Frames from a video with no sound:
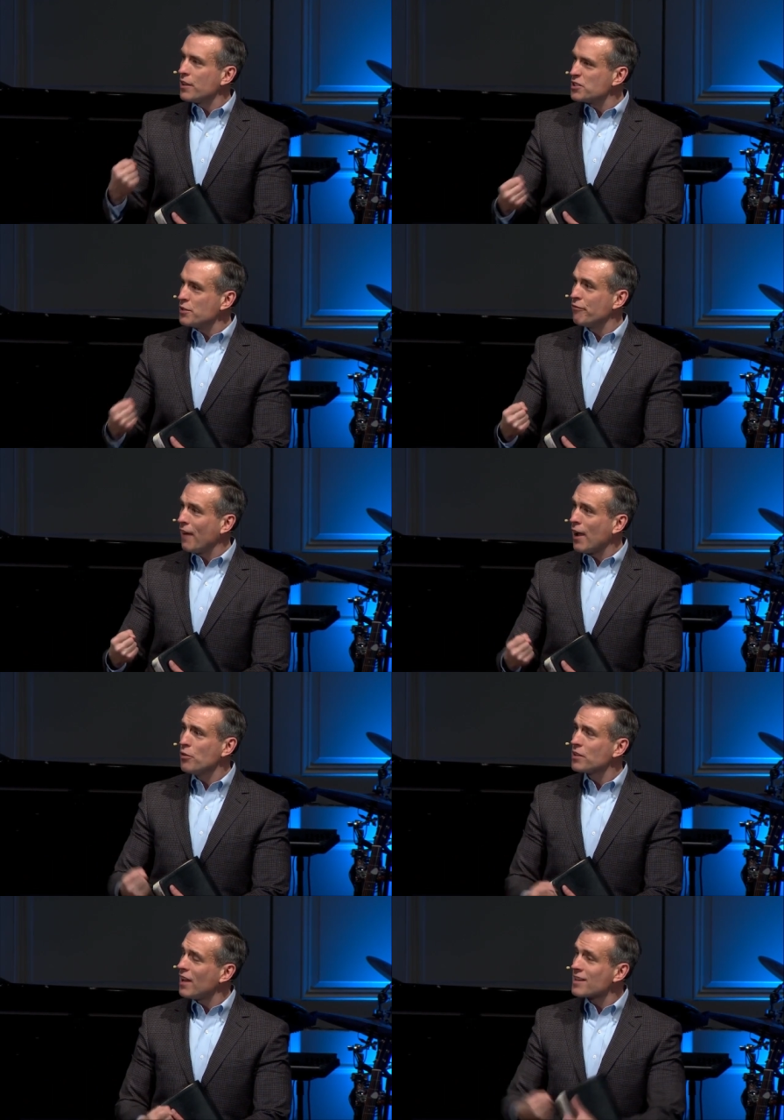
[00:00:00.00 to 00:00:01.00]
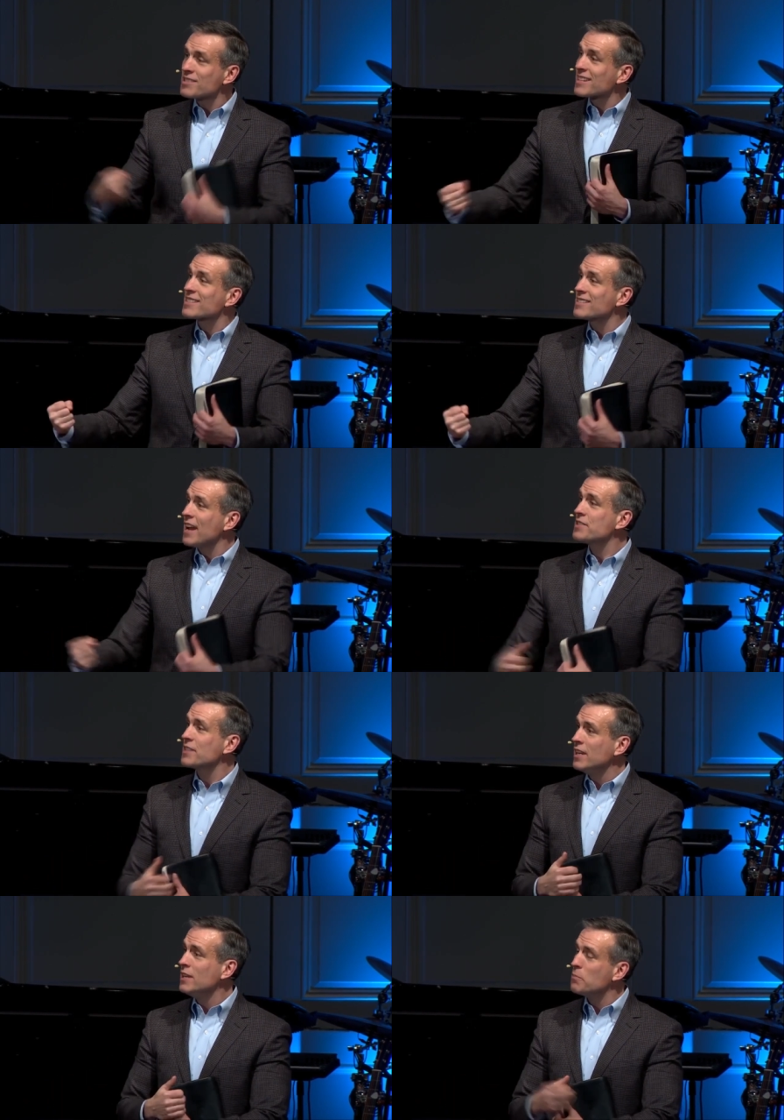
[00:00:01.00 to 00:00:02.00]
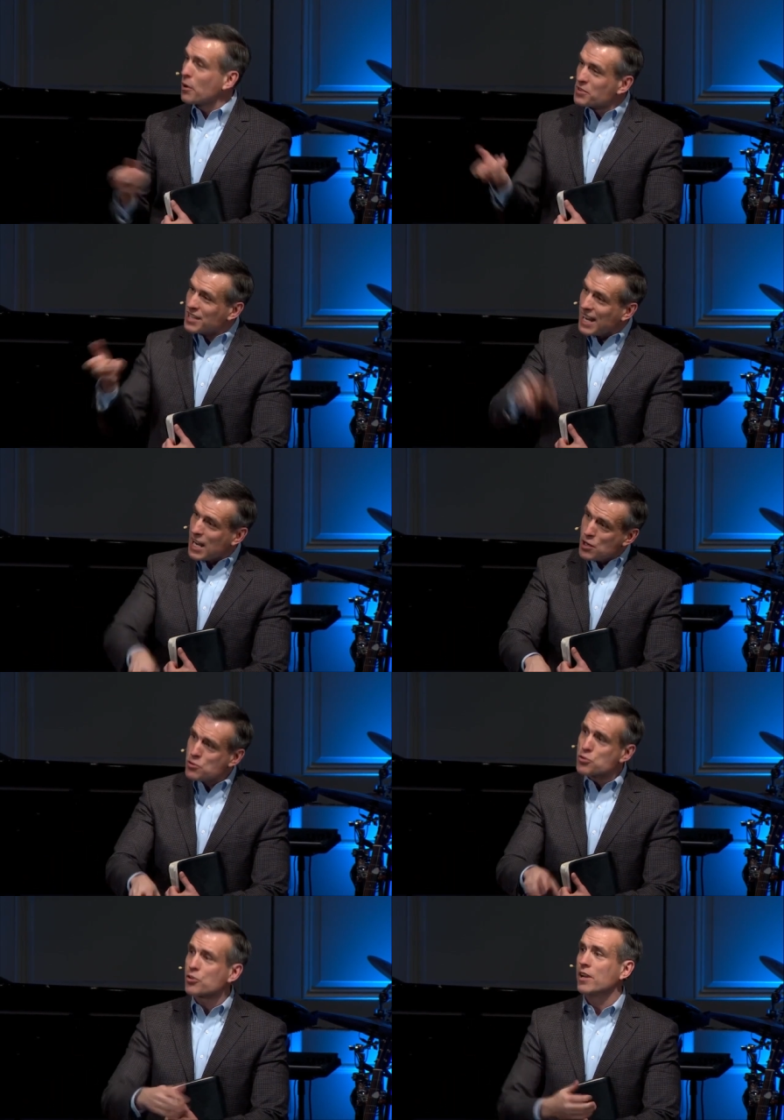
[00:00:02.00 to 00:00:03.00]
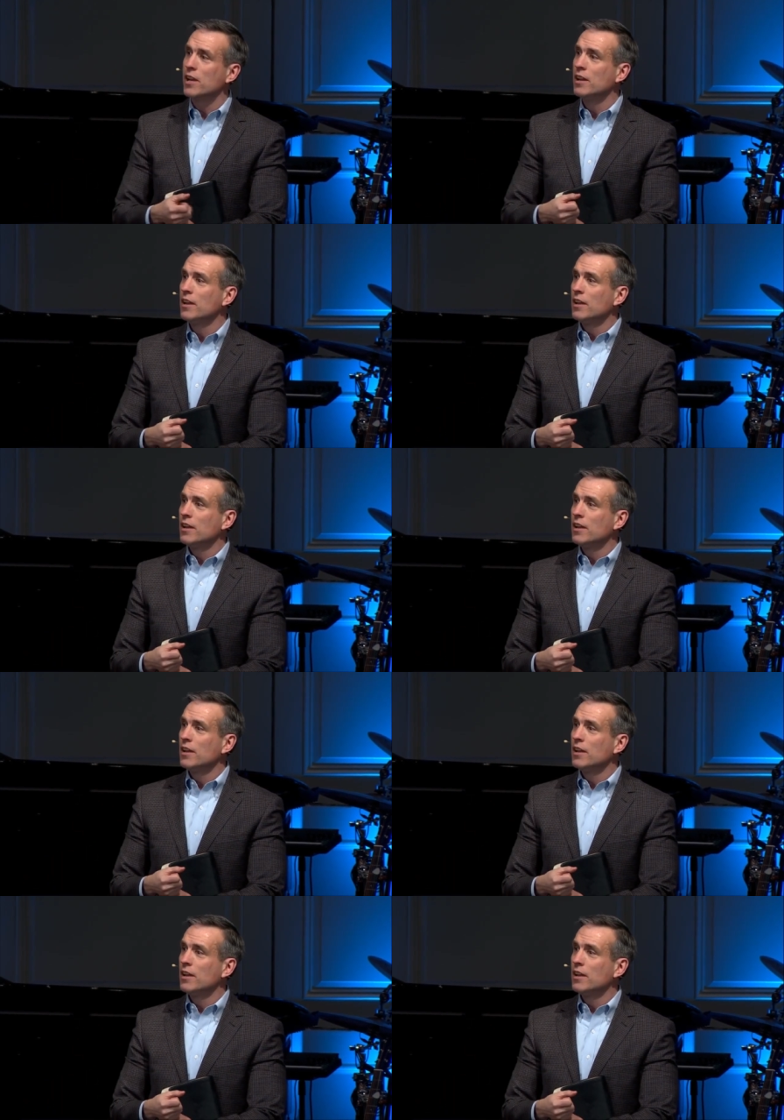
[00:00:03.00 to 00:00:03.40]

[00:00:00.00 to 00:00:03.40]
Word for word: that she found a lot of success in, but it was an injury